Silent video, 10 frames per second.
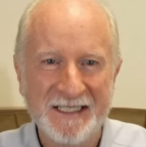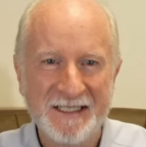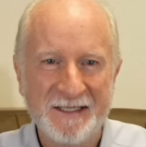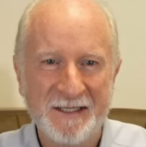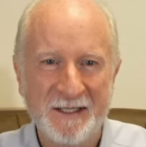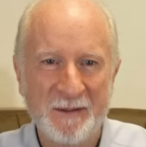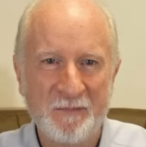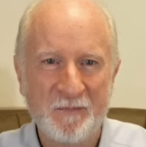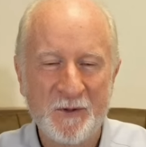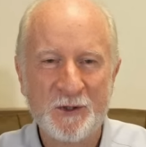
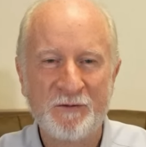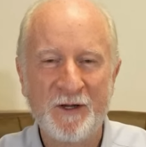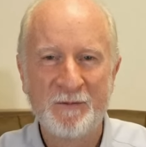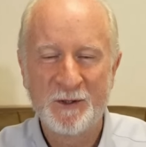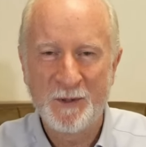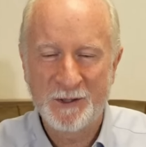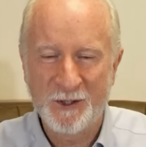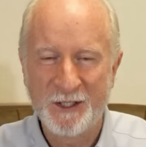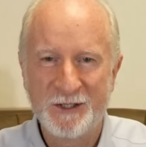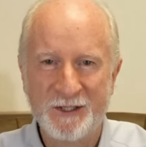There's a famous picture
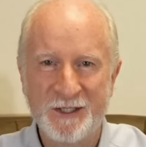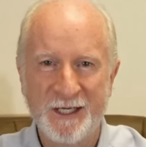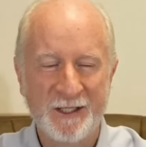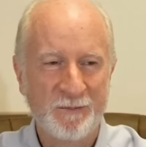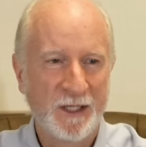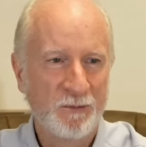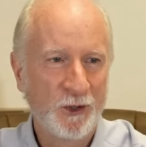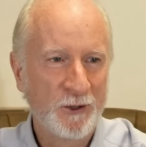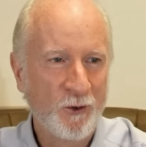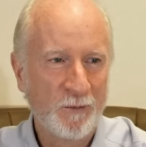I used to send out to my
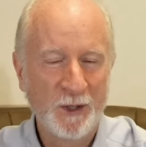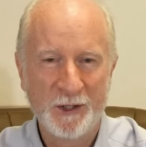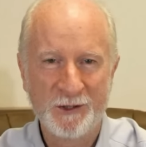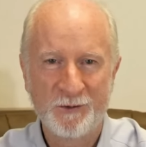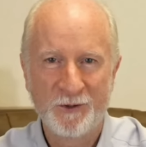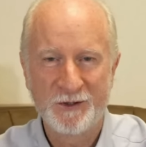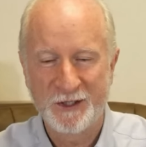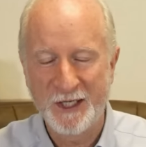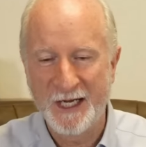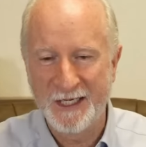Marine Corps buddies, where there's a
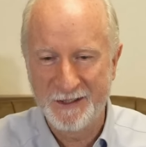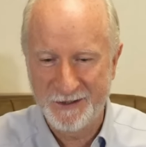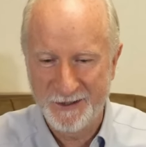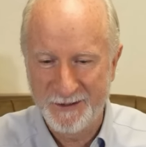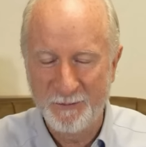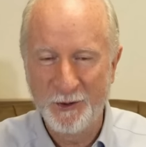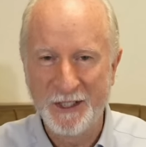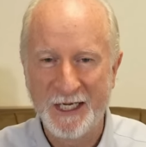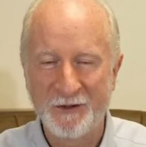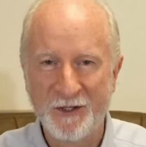guy as a Marine
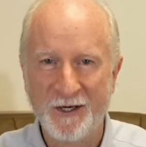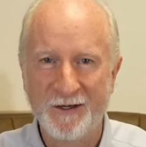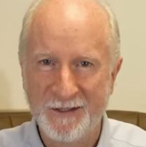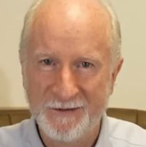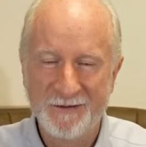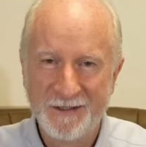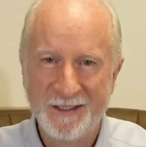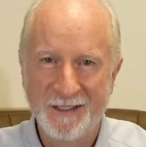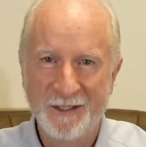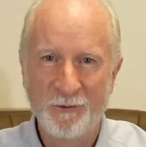out there
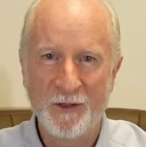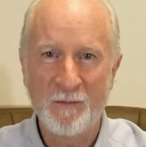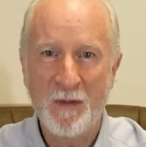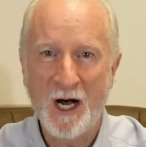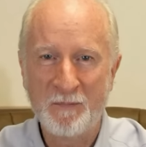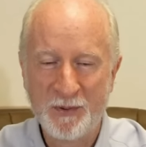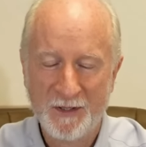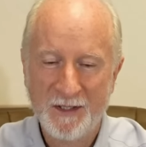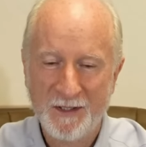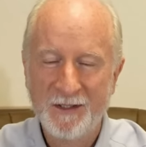with a mop,
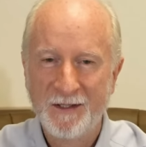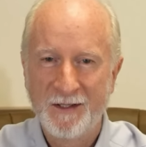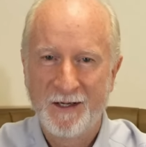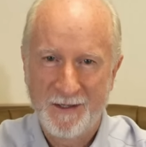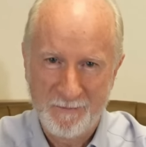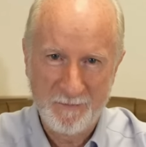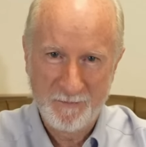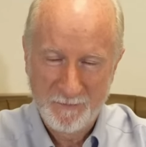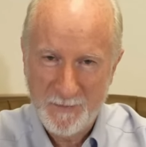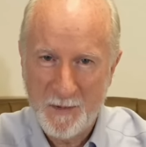
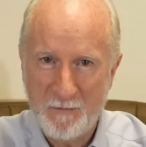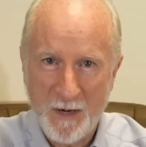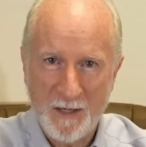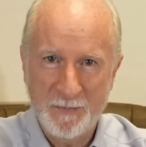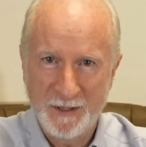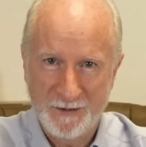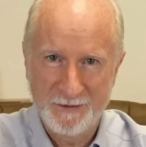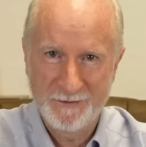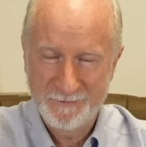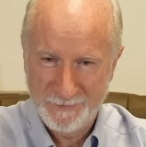mopping,
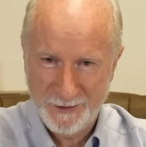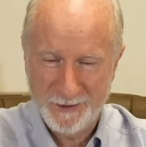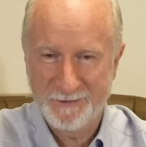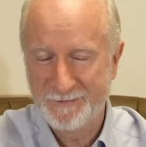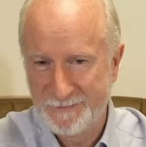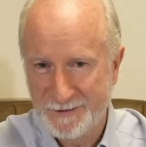the